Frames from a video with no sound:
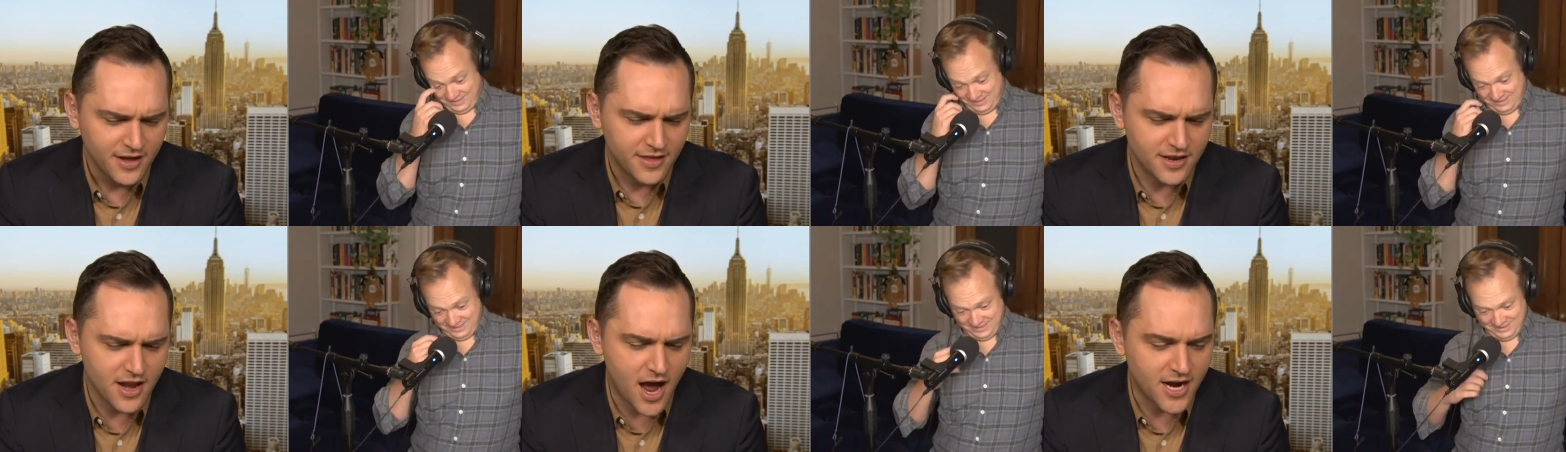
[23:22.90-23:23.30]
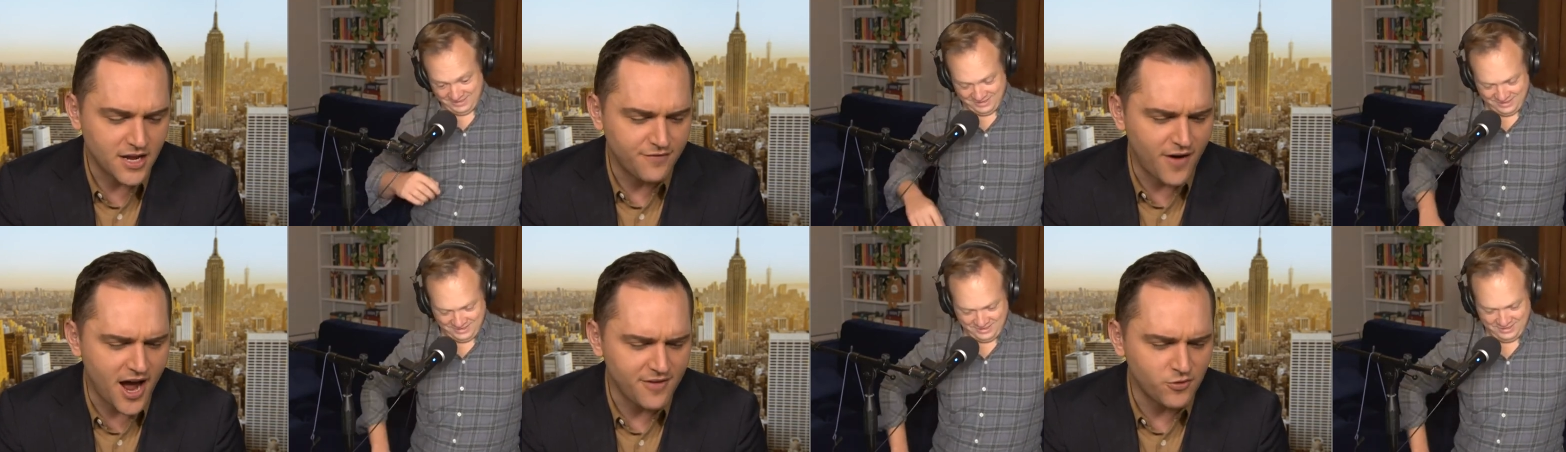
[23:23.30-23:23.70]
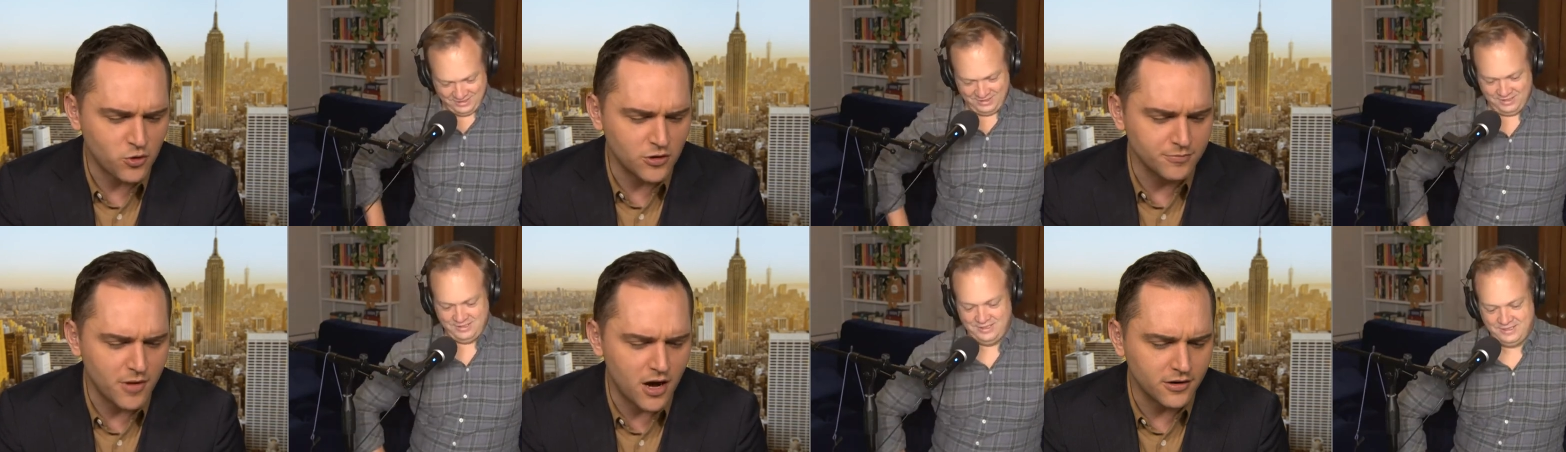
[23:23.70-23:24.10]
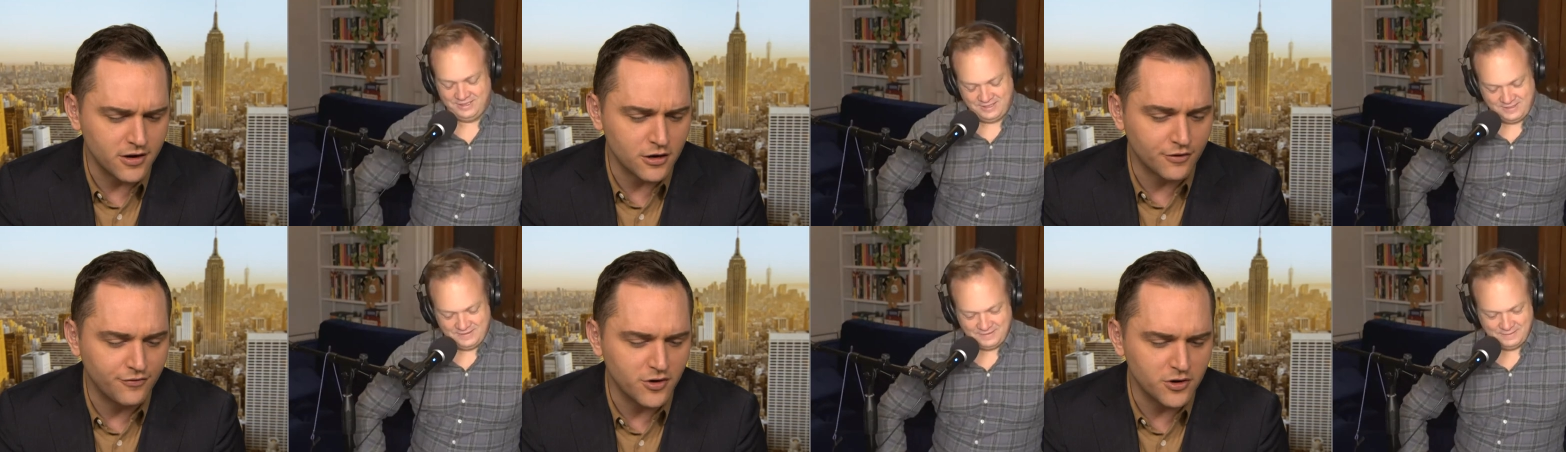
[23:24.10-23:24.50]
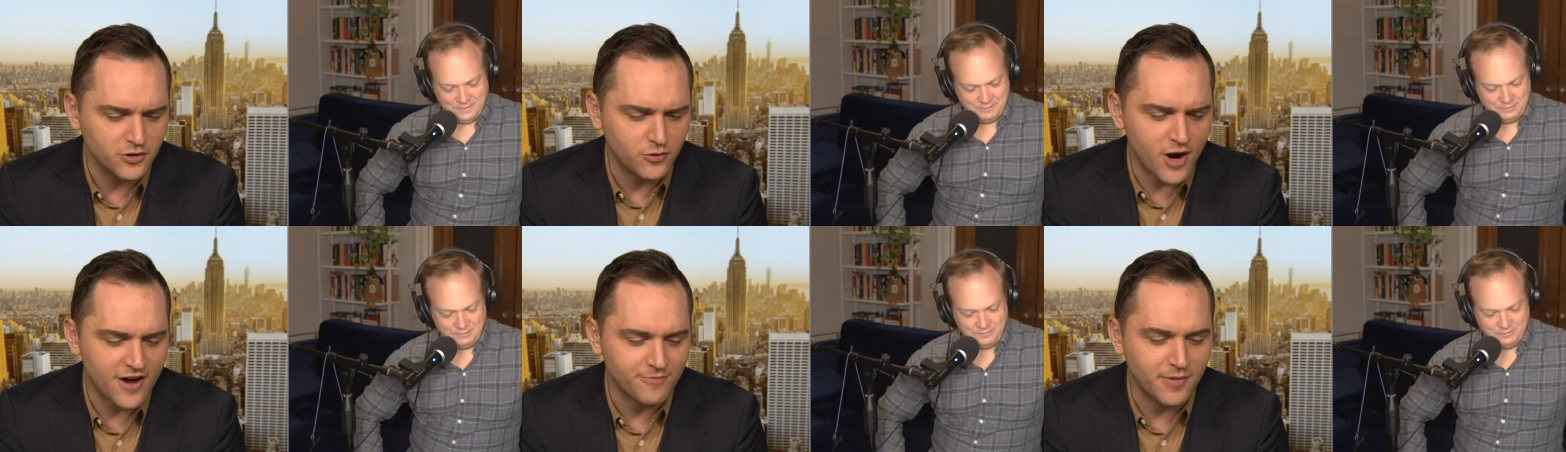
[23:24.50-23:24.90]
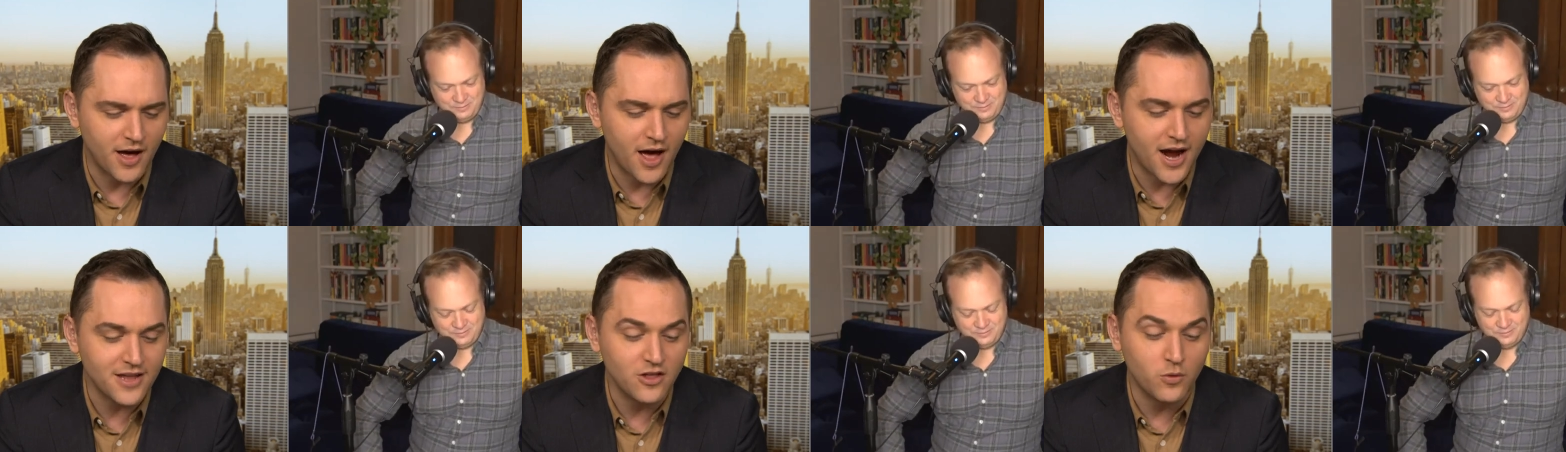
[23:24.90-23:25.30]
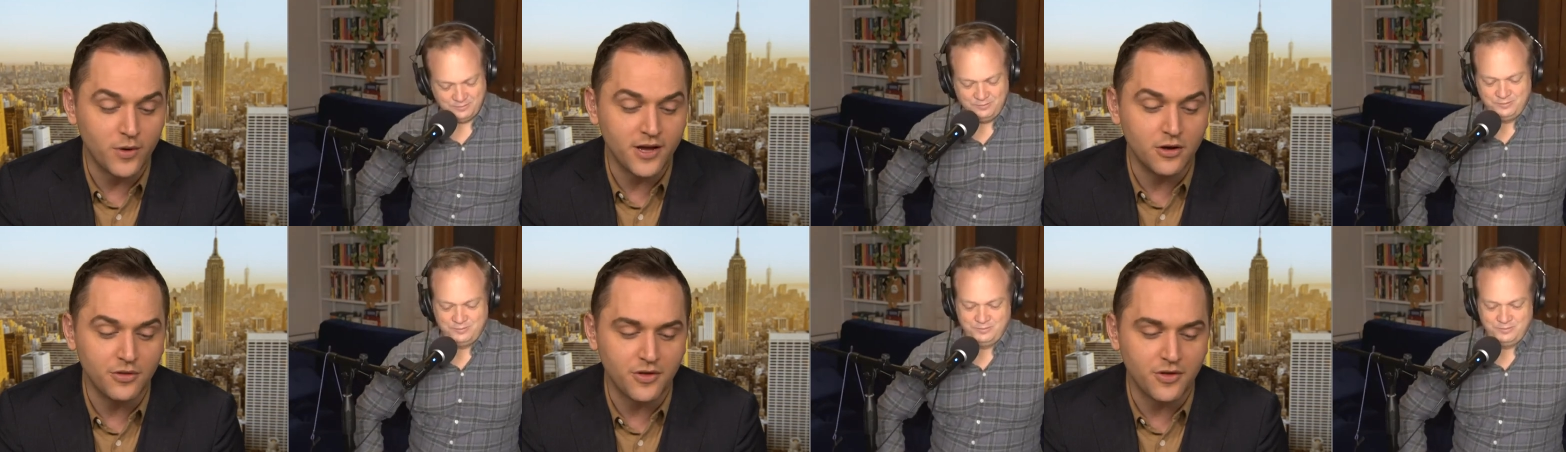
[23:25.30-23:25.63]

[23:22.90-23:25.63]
Speaker 1: The 95 year old monarch photographed behind the wheel,